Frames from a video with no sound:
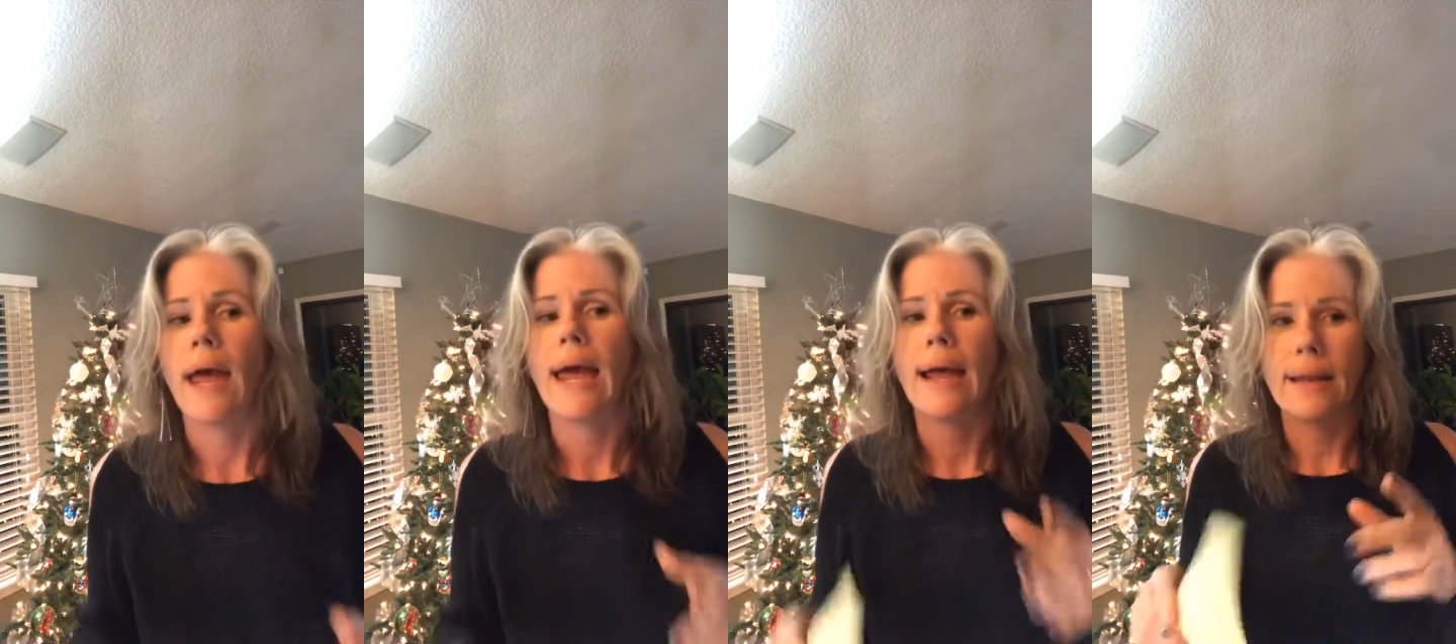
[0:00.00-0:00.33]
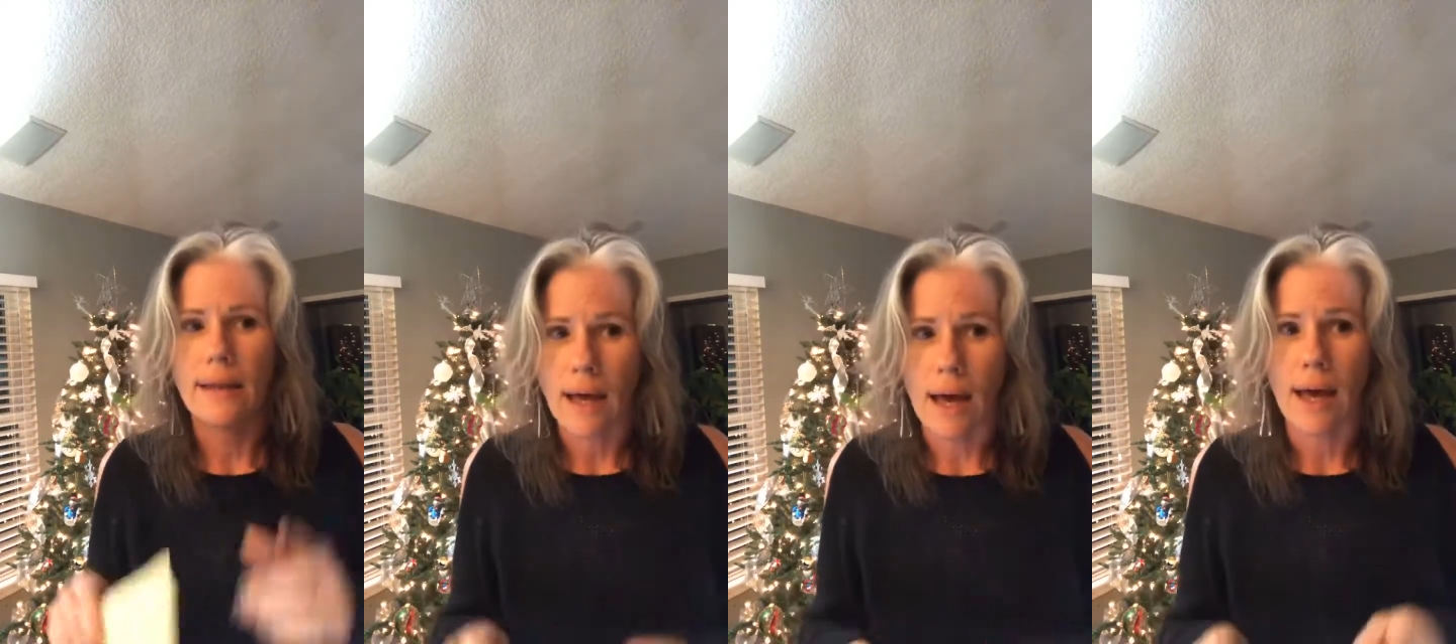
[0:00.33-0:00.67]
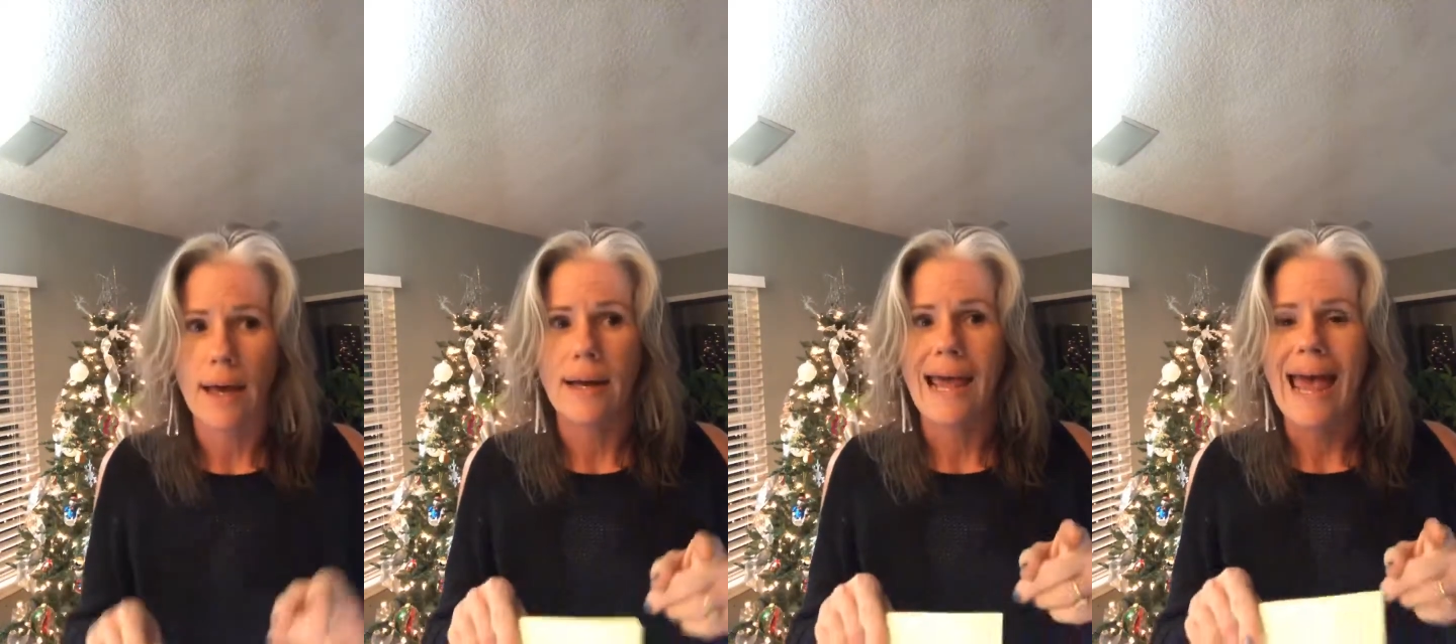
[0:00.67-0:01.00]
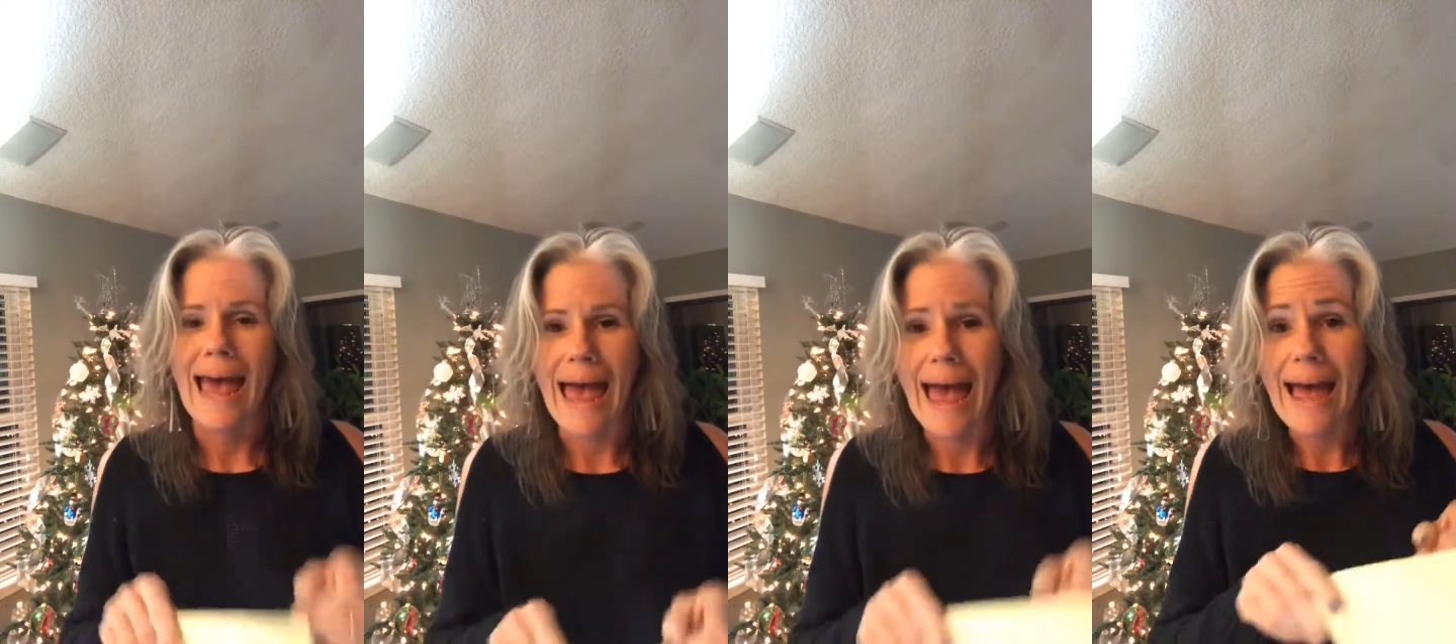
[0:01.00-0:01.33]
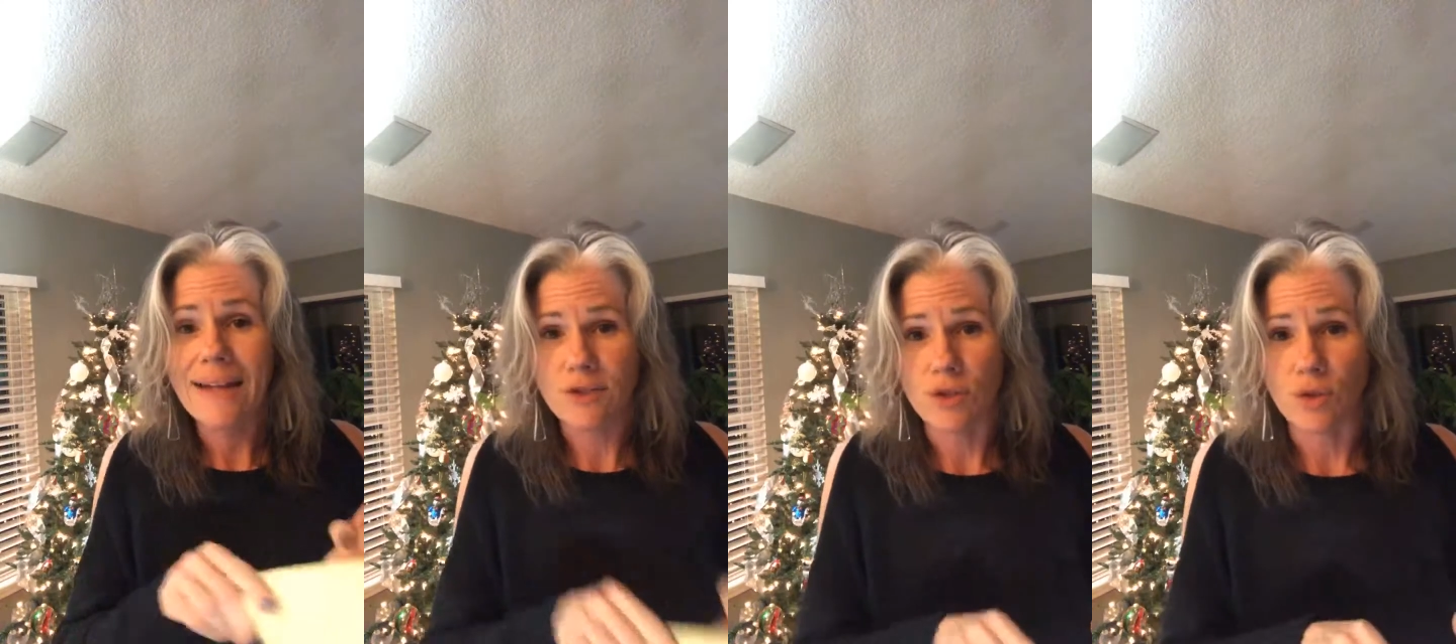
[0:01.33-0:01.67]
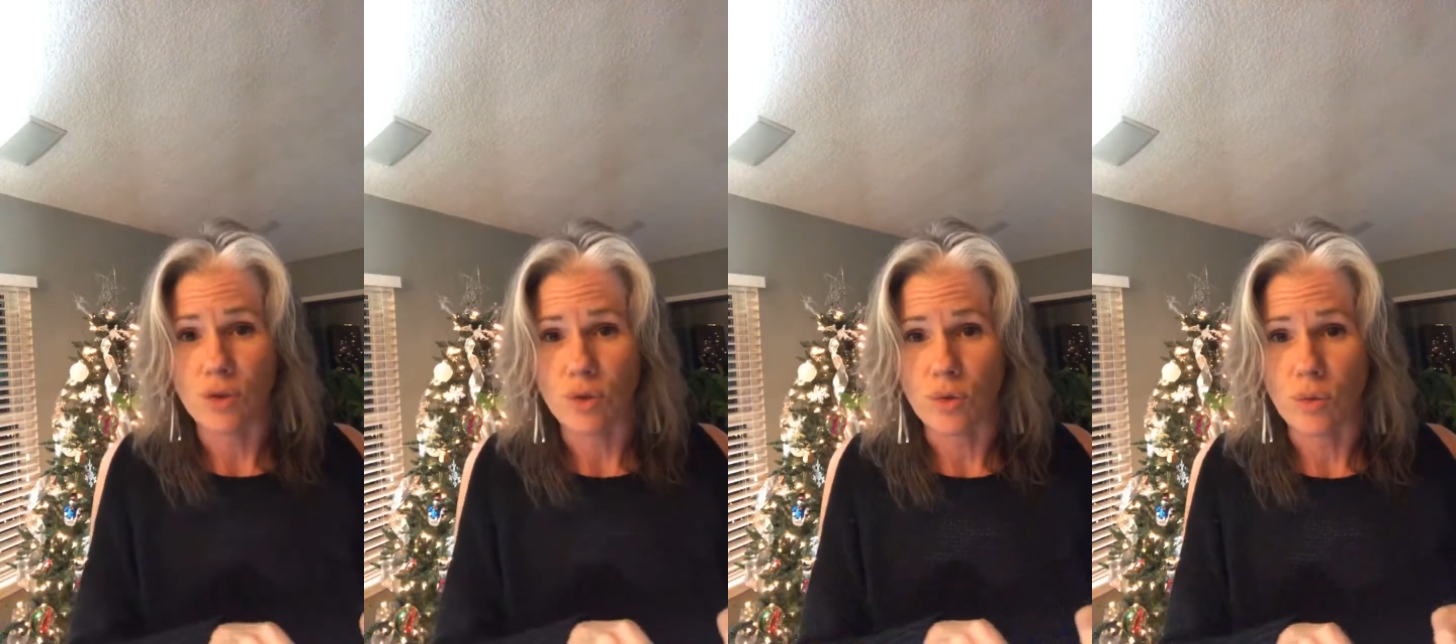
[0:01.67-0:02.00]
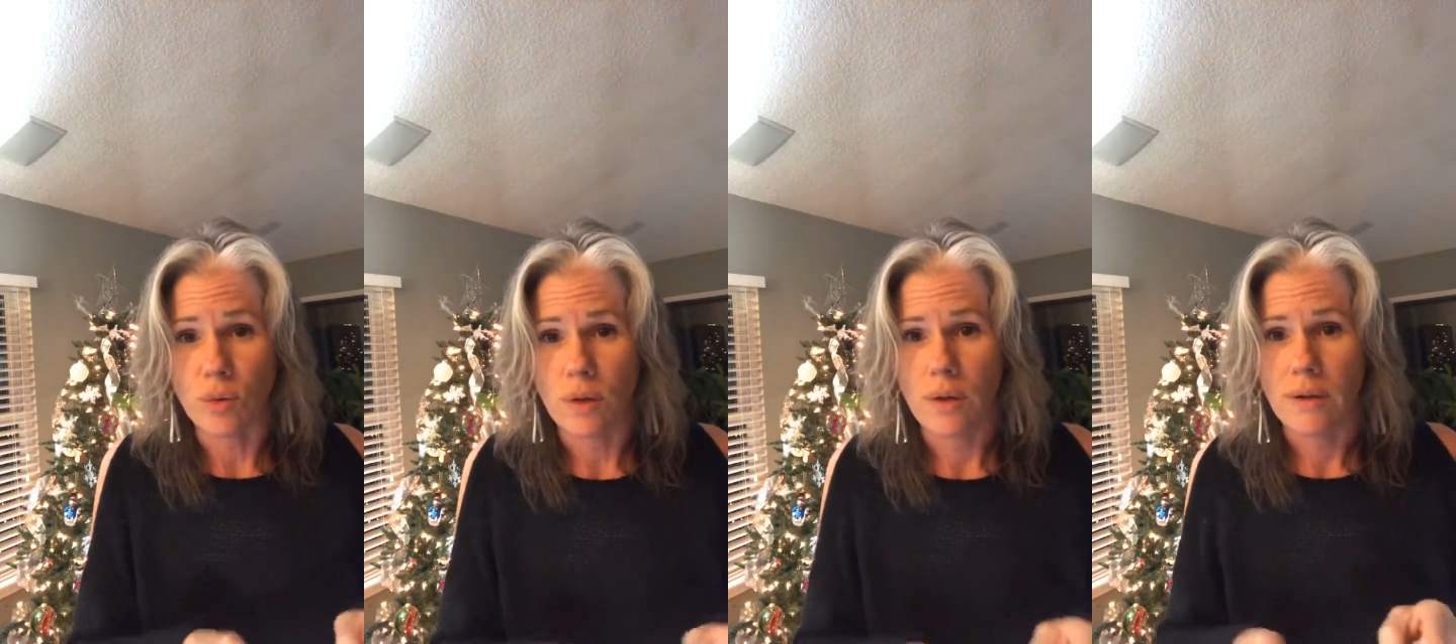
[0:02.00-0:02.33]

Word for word: and not add to